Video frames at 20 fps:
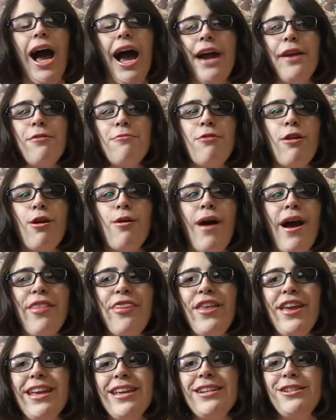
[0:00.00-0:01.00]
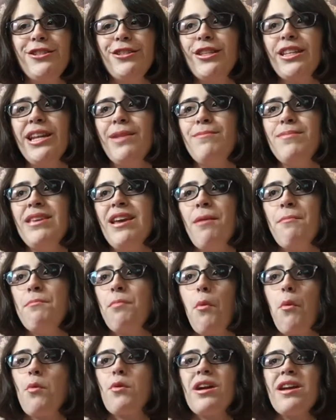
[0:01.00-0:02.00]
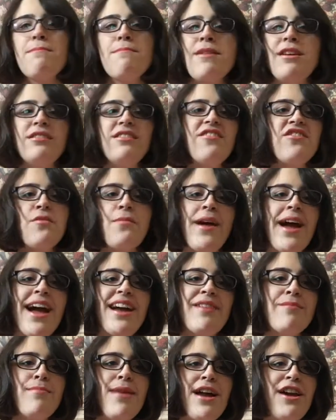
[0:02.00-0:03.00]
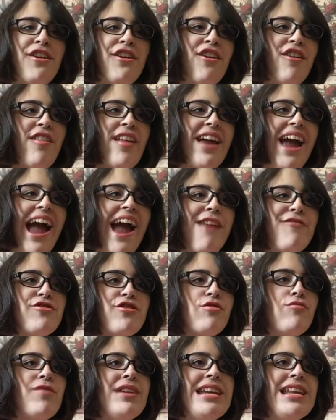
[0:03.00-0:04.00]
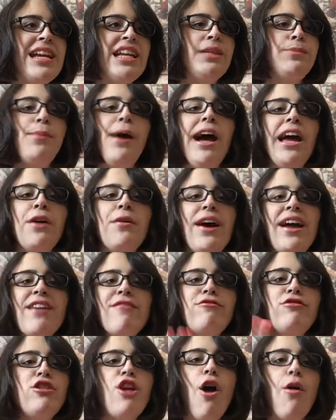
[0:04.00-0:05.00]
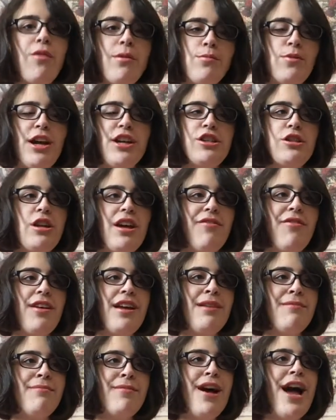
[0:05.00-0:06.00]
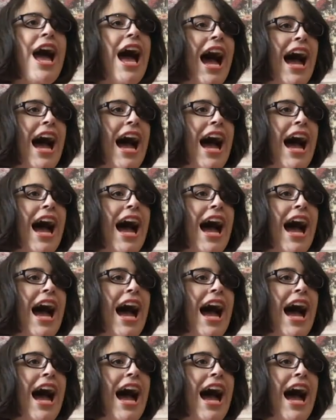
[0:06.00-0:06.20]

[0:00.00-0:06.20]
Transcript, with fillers: I don't know. I think he's just going to be a boring middle of the pack competitor. Like after reading his bio, I have no impression of him.